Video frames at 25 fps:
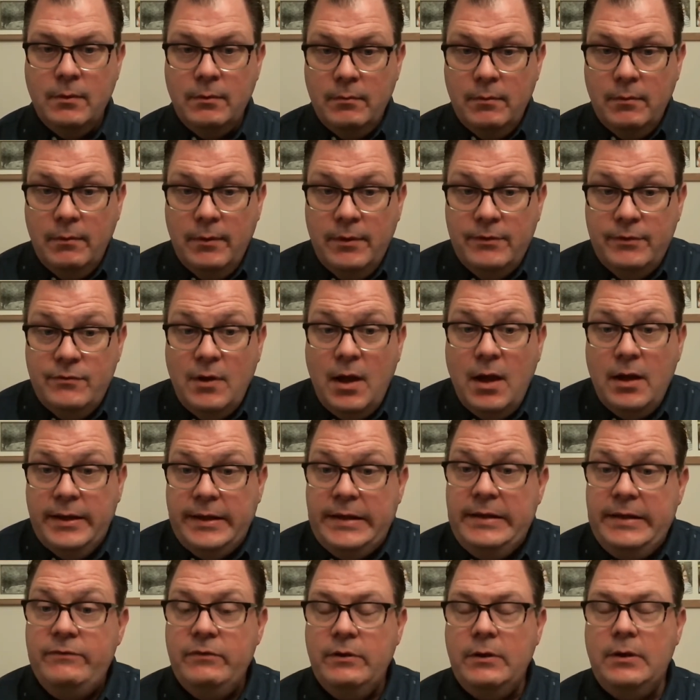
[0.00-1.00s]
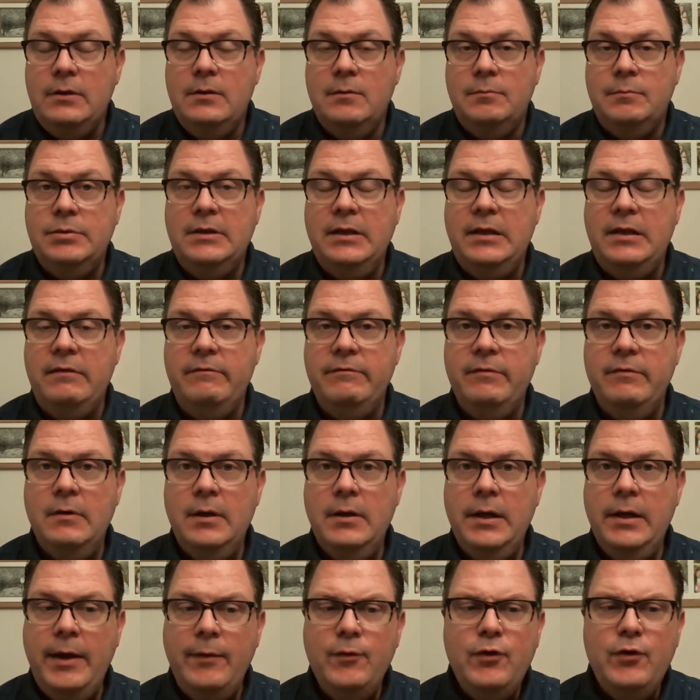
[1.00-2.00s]
It's not easy to believe.
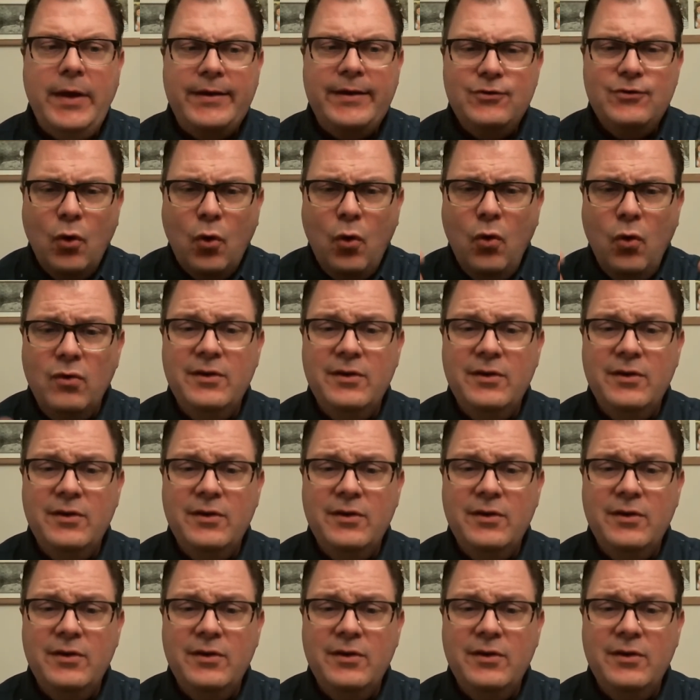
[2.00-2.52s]
It takes the Holy